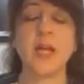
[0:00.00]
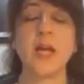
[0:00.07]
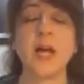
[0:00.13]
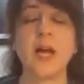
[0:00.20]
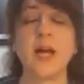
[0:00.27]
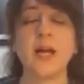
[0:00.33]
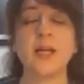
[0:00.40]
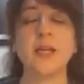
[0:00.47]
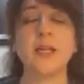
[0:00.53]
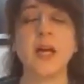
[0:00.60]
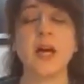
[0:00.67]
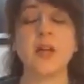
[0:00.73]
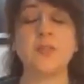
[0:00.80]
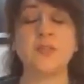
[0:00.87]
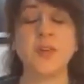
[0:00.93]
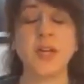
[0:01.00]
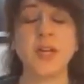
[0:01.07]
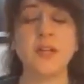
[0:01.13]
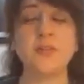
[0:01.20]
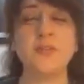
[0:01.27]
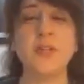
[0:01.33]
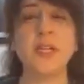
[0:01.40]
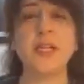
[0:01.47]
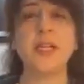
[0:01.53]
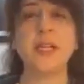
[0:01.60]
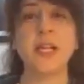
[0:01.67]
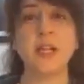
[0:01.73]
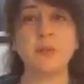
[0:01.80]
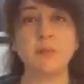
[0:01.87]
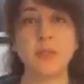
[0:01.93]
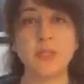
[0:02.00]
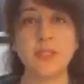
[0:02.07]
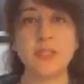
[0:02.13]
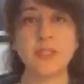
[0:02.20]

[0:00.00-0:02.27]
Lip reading: I are 5 feeling helpless